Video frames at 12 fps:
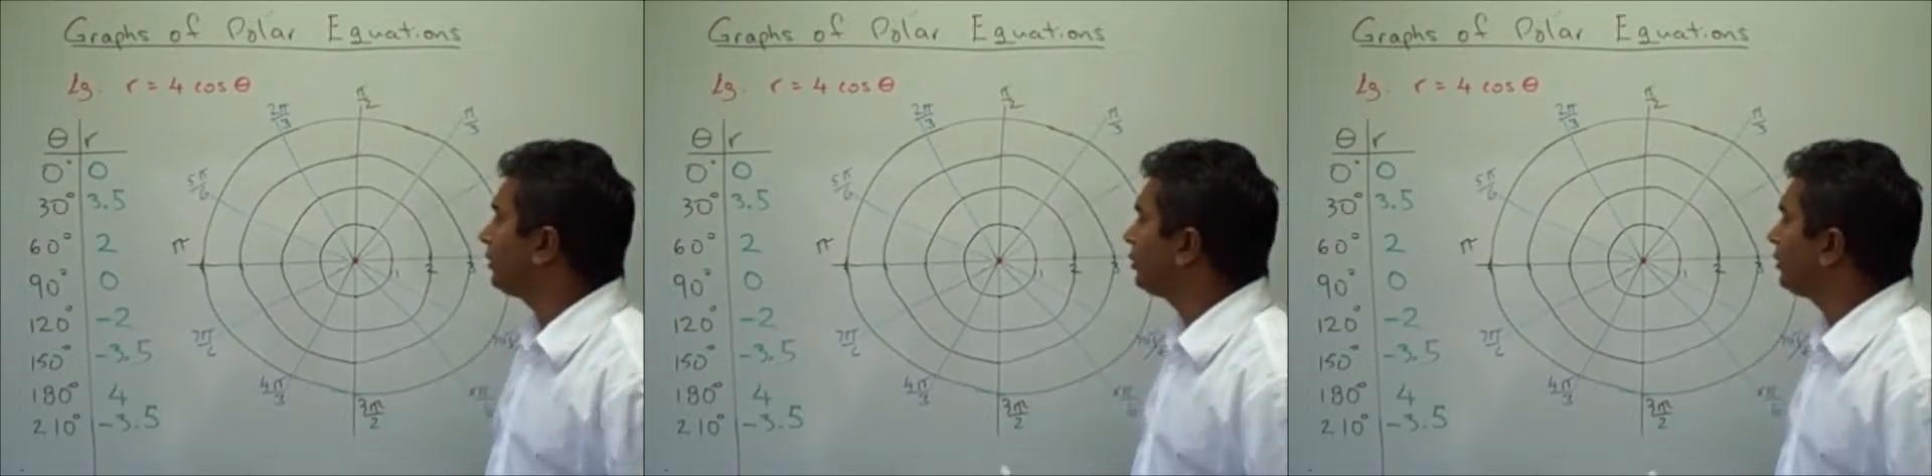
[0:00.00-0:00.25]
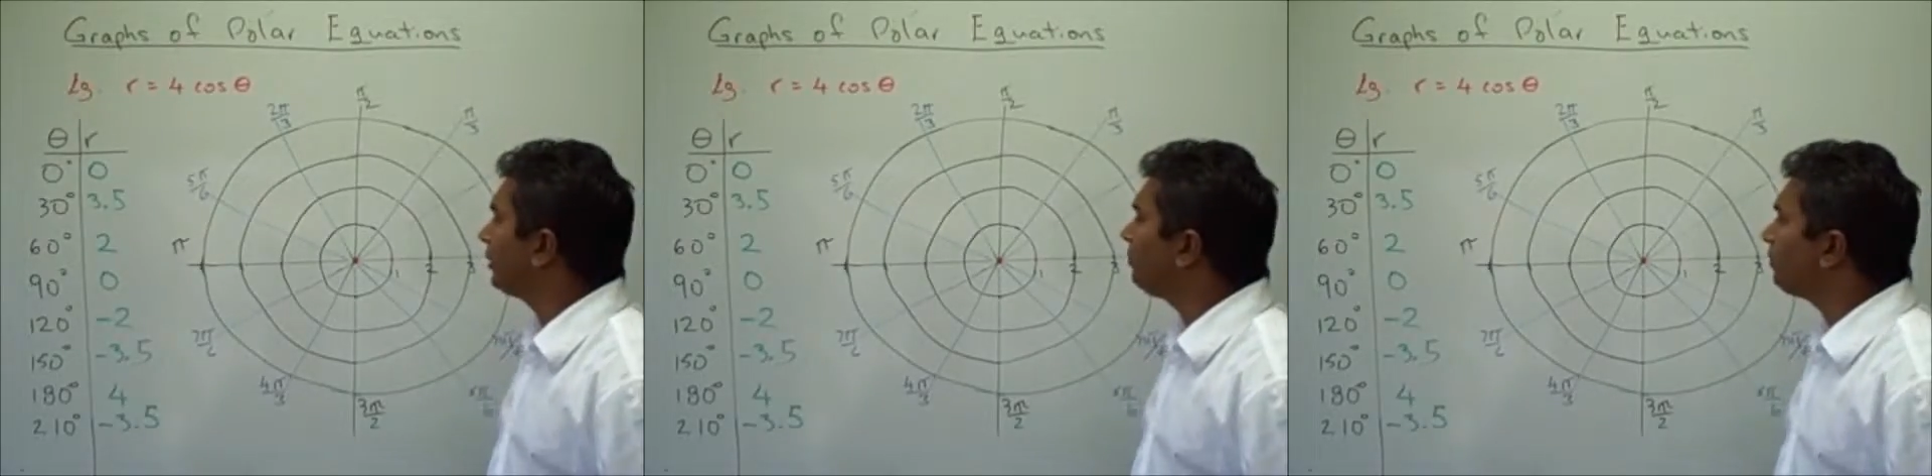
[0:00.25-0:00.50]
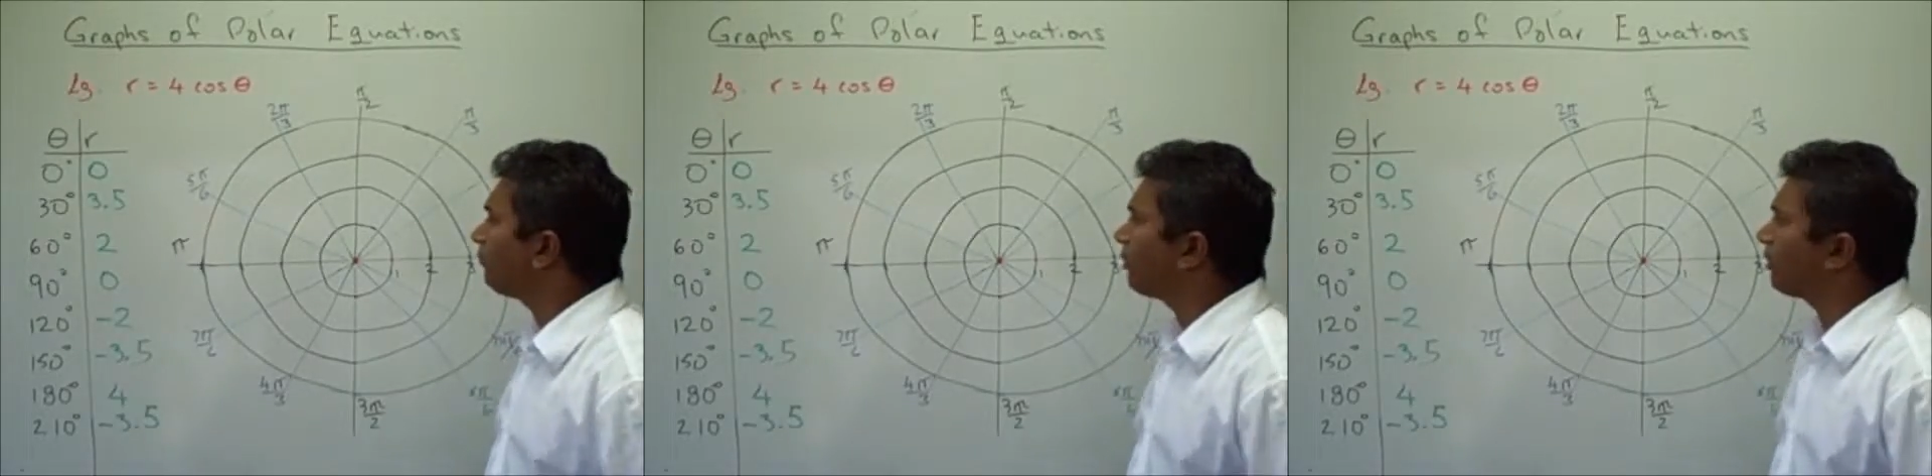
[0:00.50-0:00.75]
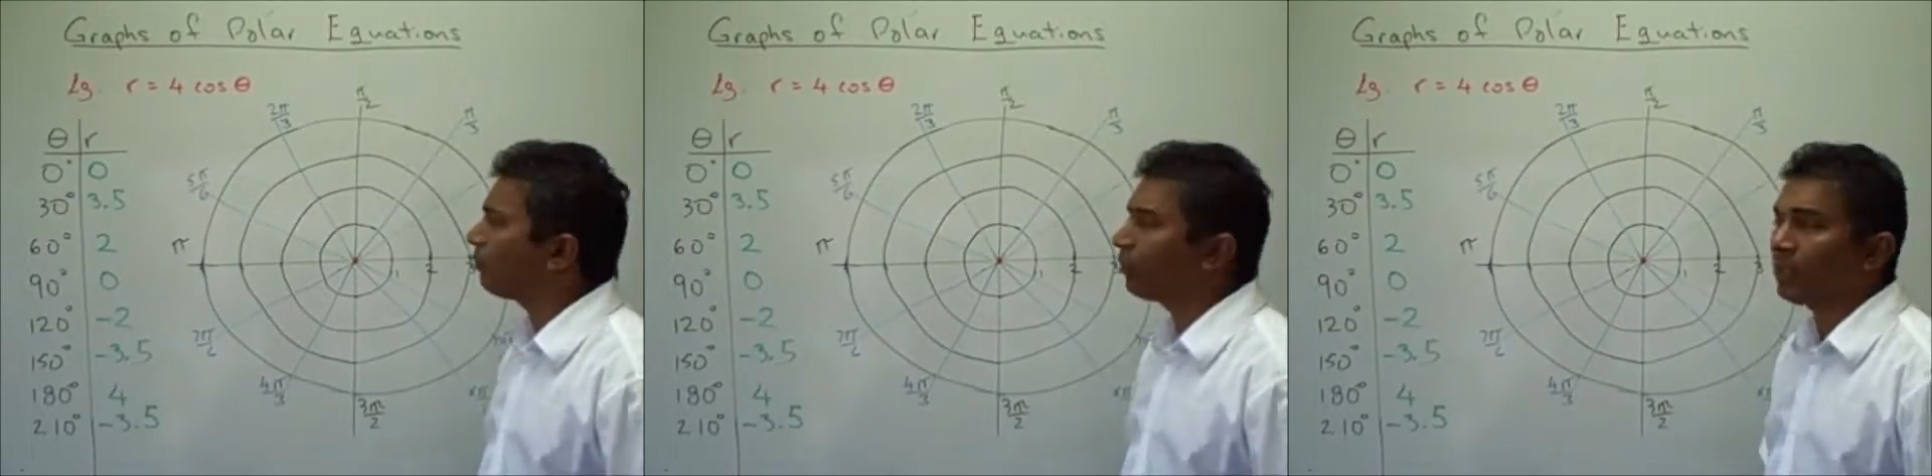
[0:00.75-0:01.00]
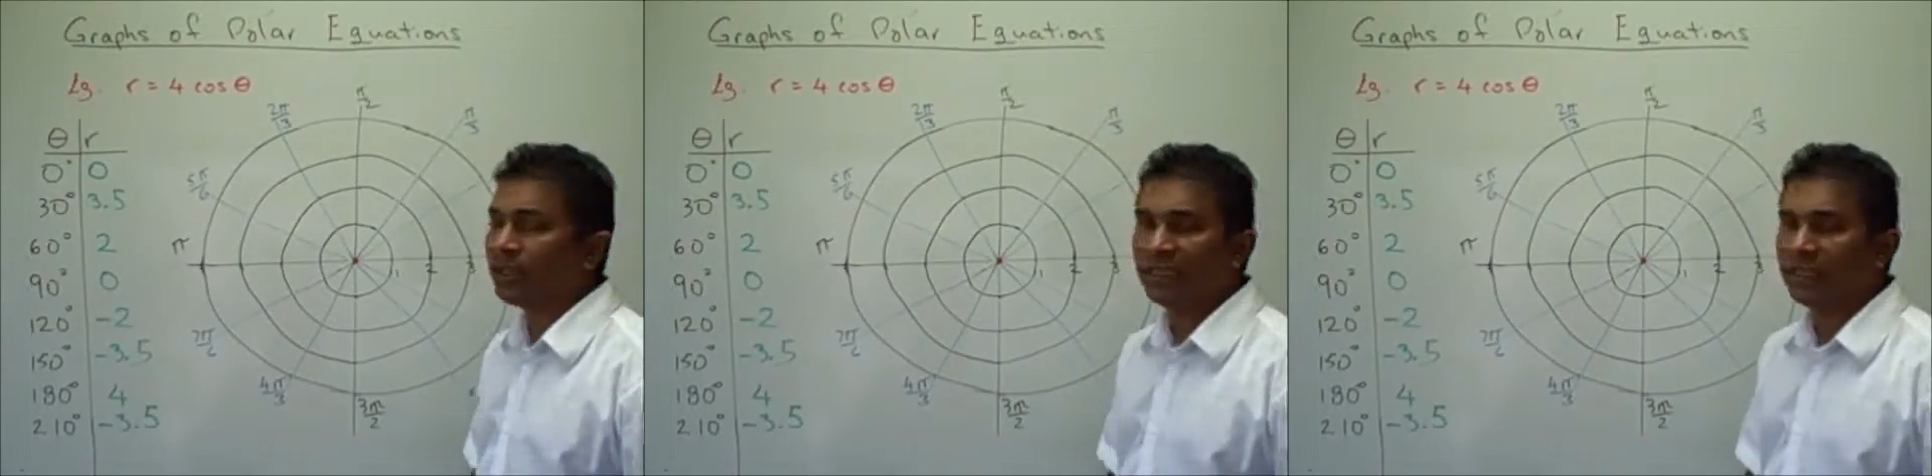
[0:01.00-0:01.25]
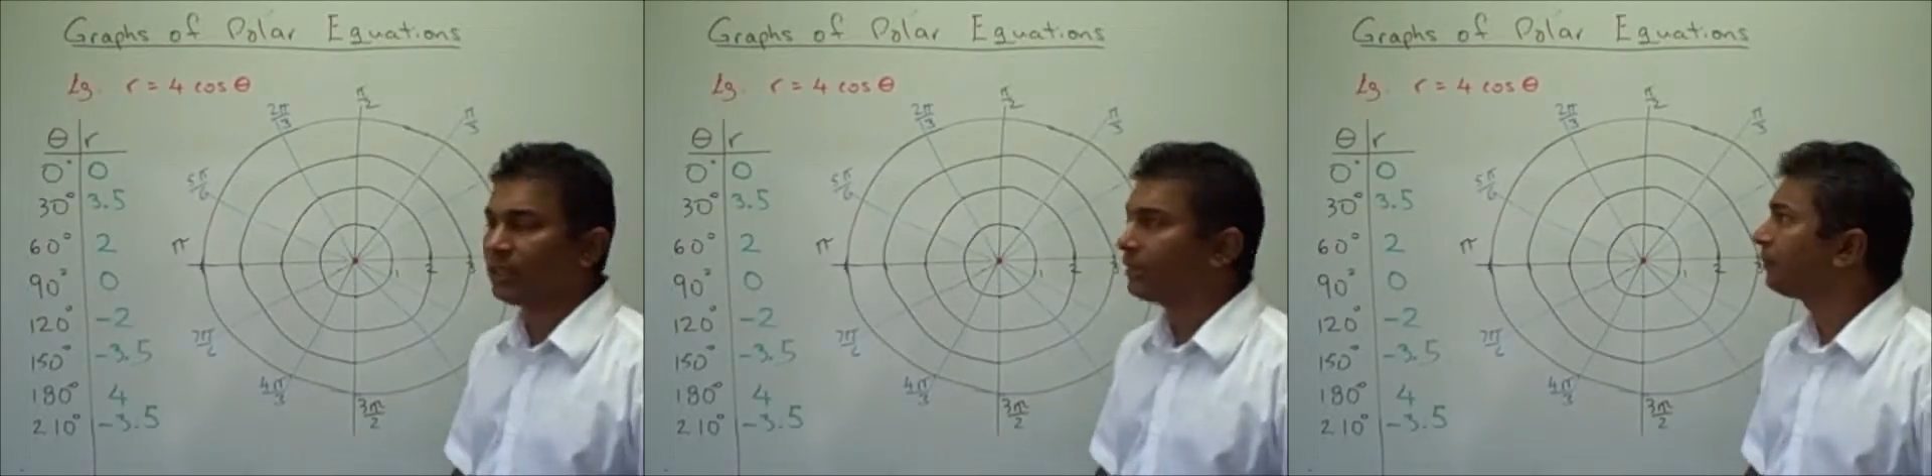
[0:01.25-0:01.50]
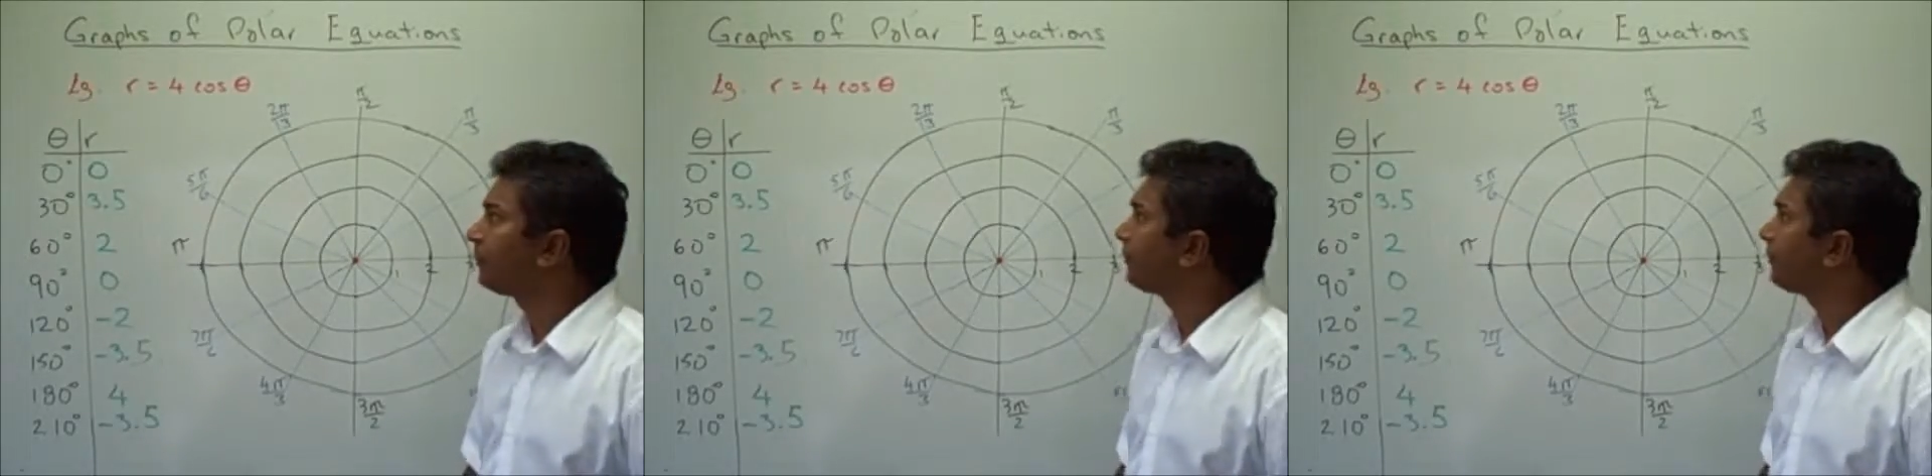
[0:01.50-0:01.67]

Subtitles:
to simplify the process.